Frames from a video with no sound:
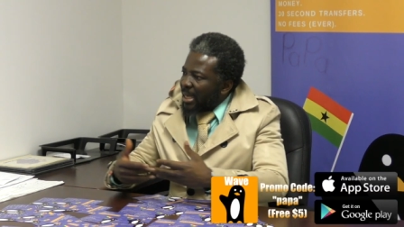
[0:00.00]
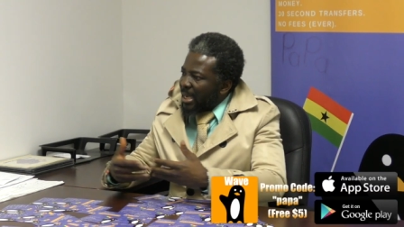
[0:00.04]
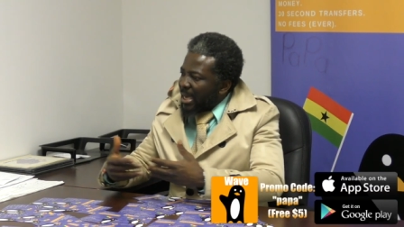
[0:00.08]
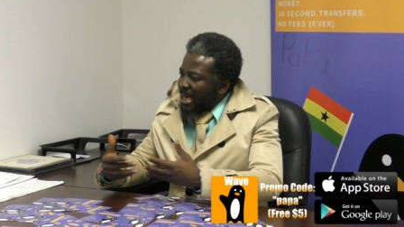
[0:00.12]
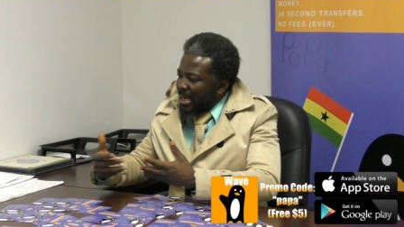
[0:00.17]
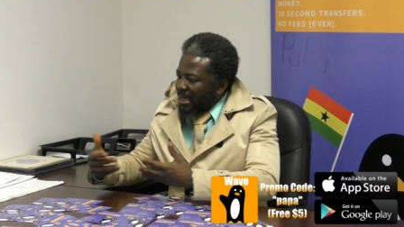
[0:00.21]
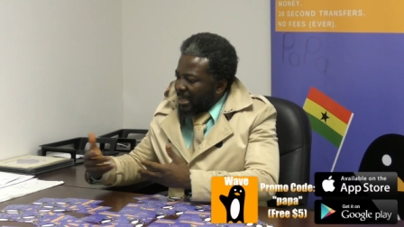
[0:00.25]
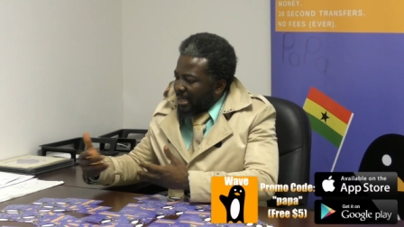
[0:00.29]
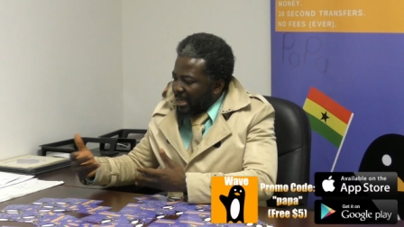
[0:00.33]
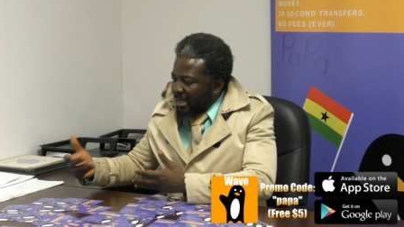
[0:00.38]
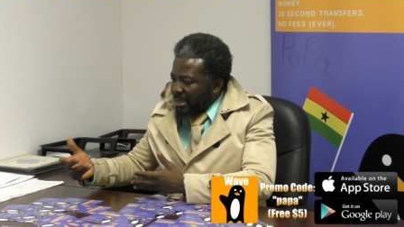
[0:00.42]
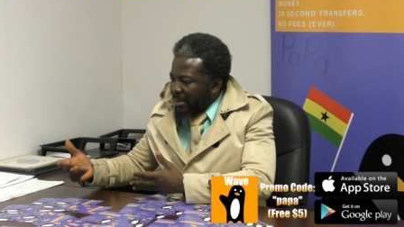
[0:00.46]

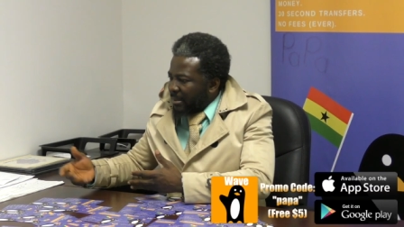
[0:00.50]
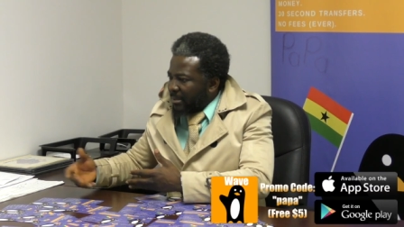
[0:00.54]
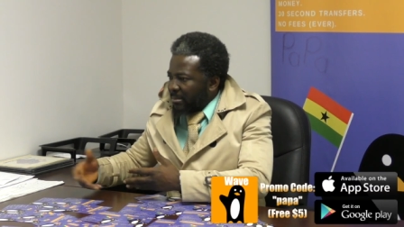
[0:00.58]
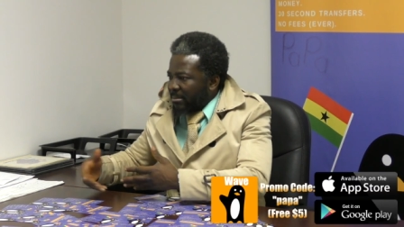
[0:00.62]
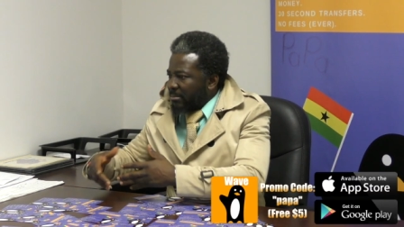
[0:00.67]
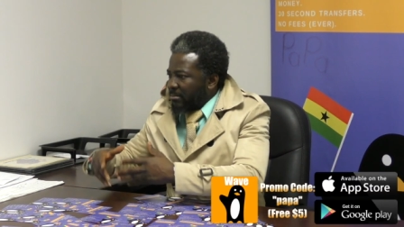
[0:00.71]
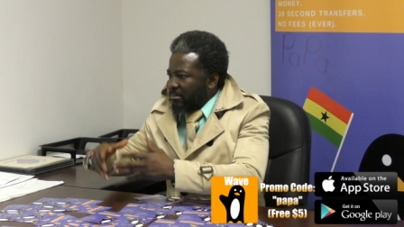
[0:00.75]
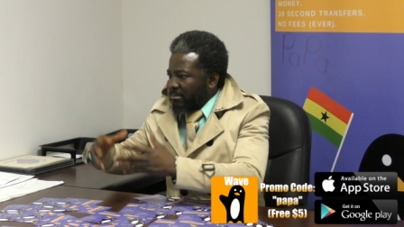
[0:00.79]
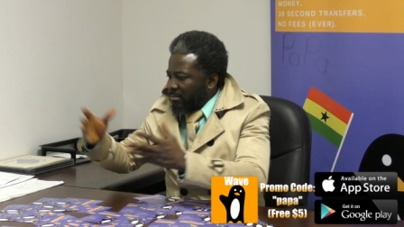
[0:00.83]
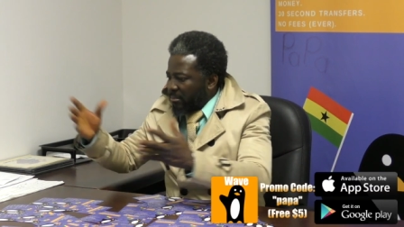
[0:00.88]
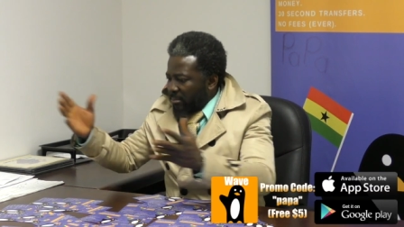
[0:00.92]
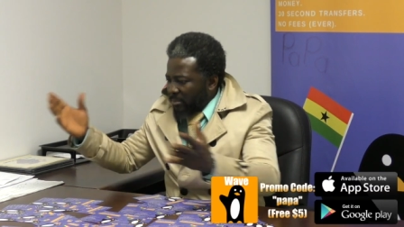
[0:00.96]
and
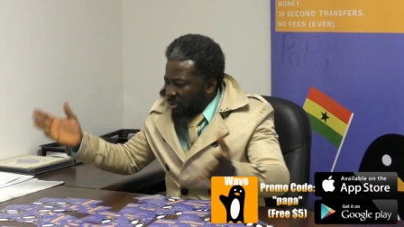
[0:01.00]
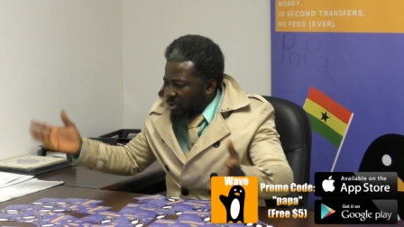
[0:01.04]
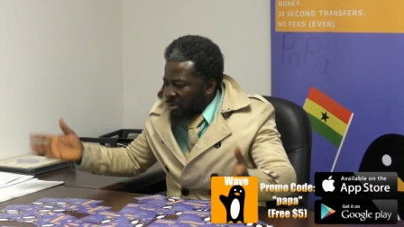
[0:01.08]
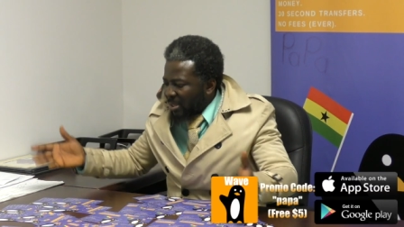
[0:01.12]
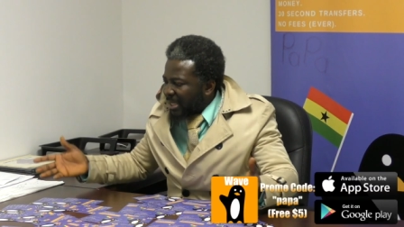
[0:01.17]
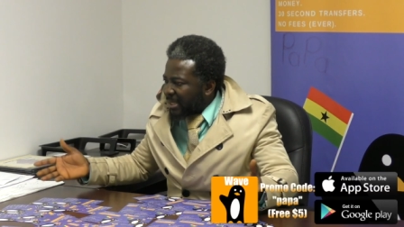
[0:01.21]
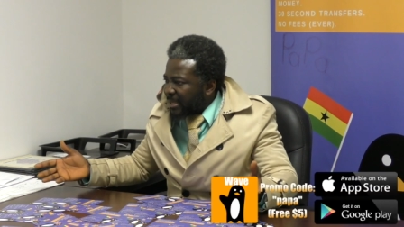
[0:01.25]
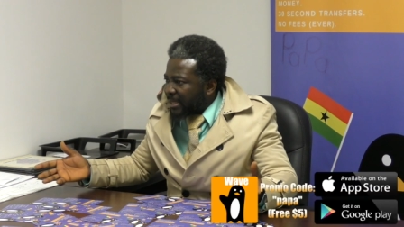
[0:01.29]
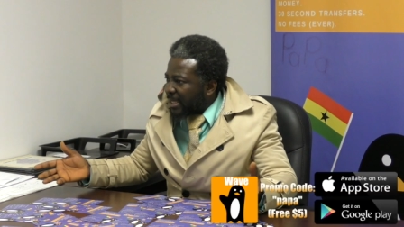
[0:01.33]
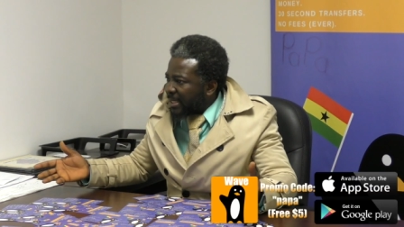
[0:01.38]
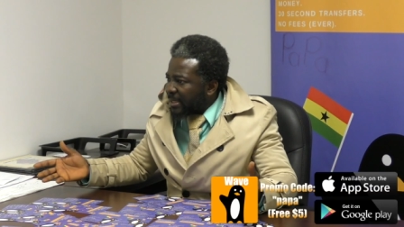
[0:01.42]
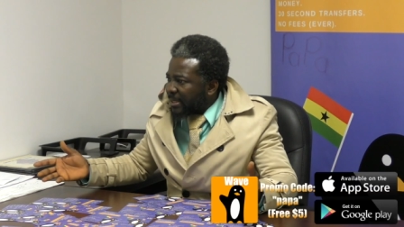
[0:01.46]
then
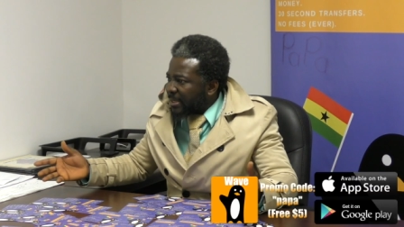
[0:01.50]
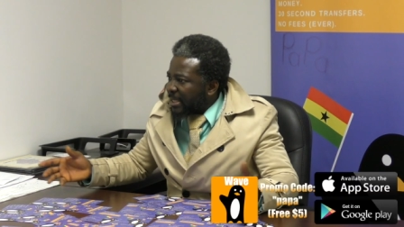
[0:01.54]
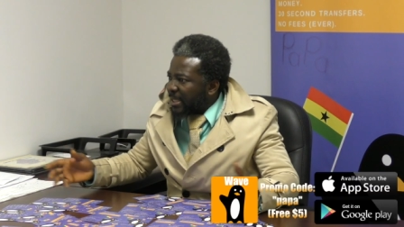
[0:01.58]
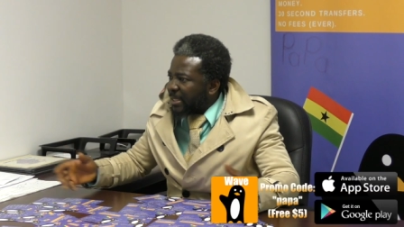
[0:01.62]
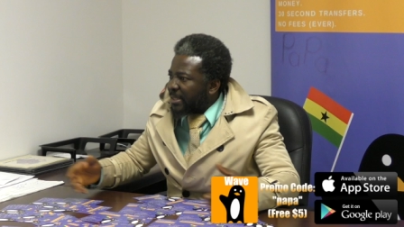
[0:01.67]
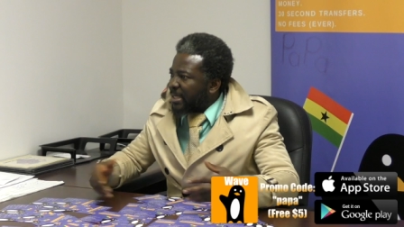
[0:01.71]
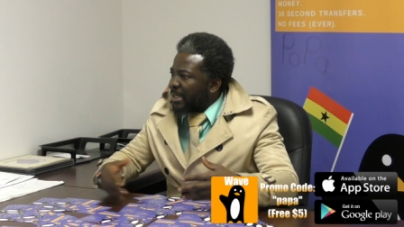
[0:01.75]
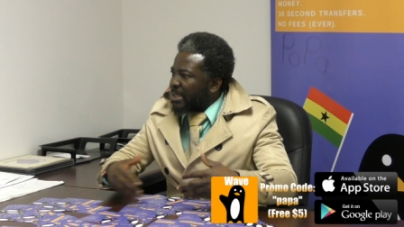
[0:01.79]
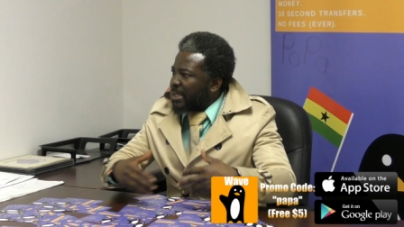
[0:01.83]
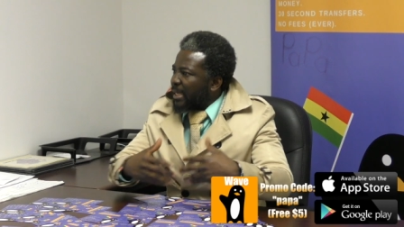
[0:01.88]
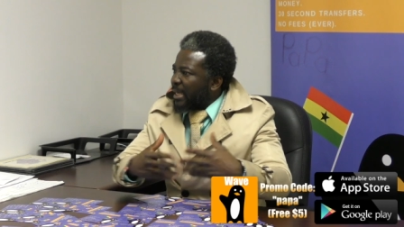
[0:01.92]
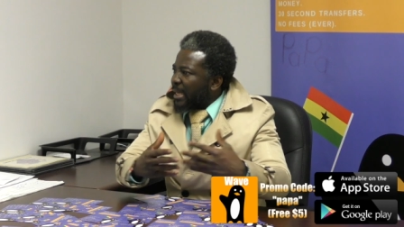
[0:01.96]
United
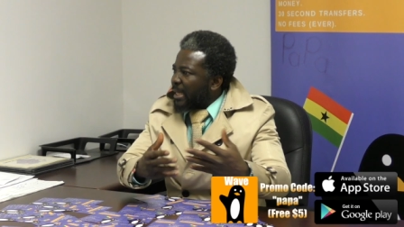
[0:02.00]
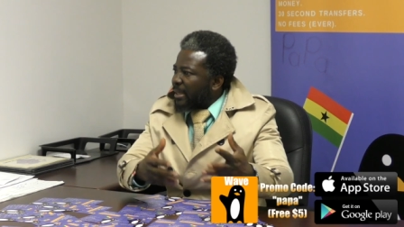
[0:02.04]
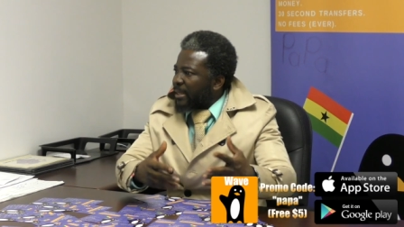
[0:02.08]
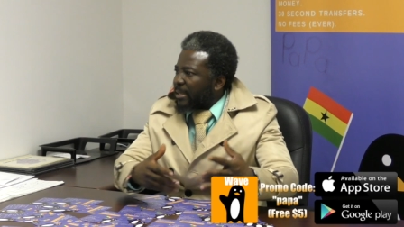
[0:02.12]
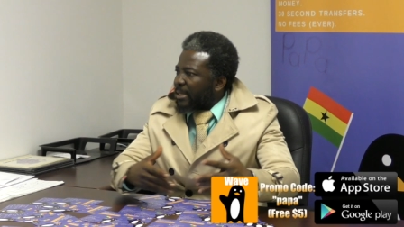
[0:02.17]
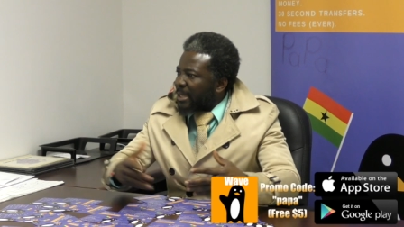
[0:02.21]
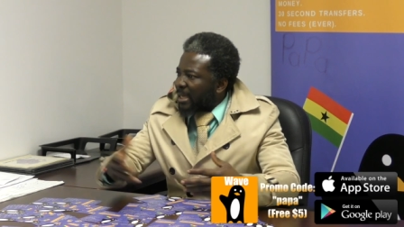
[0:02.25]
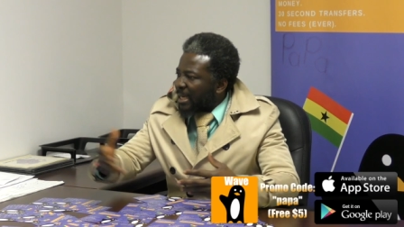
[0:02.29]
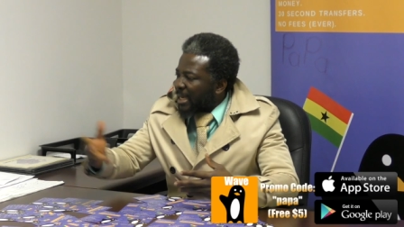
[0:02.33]
States and London